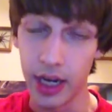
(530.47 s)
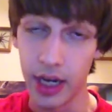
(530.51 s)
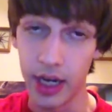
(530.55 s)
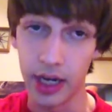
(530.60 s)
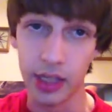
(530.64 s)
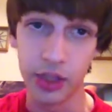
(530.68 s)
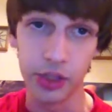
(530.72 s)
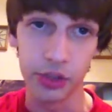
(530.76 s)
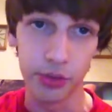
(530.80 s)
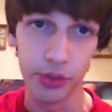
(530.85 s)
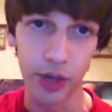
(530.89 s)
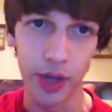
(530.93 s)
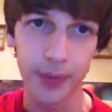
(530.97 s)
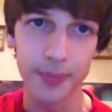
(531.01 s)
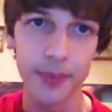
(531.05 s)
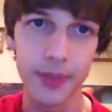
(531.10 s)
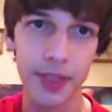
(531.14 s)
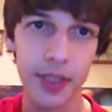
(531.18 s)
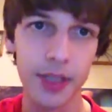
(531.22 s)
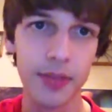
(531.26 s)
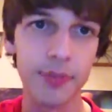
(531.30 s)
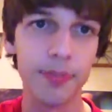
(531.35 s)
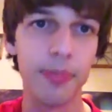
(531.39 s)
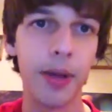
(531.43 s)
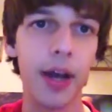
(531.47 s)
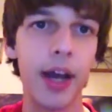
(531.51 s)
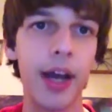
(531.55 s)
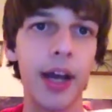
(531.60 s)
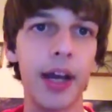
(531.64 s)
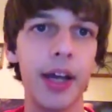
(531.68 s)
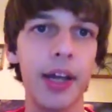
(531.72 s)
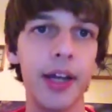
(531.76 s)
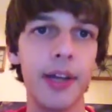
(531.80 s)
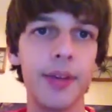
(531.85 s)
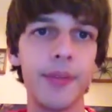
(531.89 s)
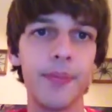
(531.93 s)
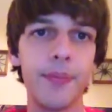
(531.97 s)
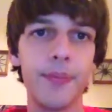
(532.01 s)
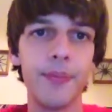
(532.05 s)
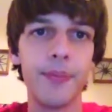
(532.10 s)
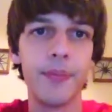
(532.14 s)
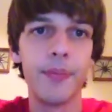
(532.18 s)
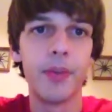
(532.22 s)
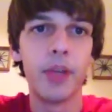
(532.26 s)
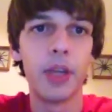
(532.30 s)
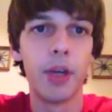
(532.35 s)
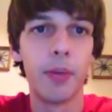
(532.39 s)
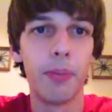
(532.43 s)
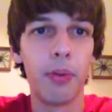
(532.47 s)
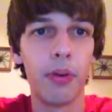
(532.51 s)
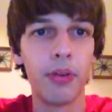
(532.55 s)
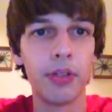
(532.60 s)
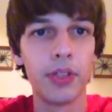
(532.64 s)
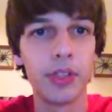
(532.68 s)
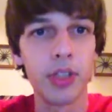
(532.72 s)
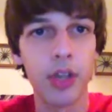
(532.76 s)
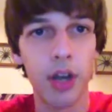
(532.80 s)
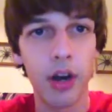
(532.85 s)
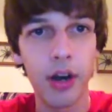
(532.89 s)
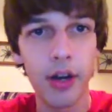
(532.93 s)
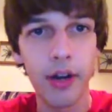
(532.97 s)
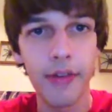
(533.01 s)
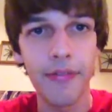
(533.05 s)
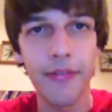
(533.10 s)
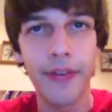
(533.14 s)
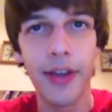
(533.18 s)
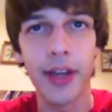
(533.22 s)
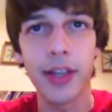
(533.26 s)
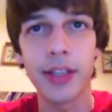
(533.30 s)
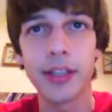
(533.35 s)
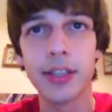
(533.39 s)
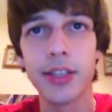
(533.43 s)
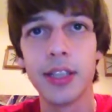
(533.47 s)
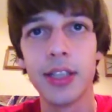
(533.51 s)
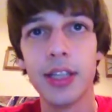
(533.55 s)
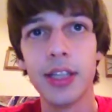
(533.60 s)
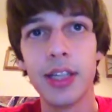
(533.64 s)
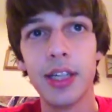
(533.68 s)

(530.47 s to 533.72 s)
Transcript: interrupted by your opponent's card effects.